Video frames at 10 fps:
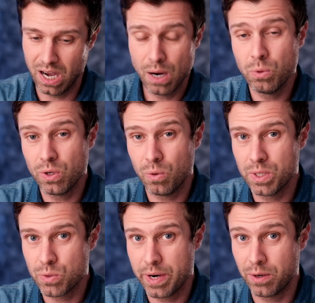I would
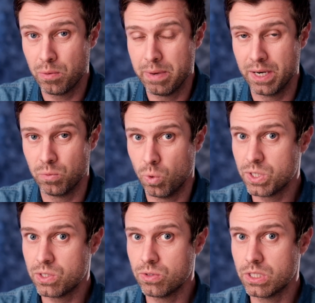always recommend
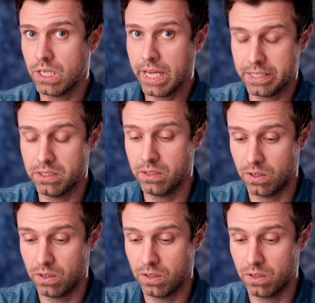once you select the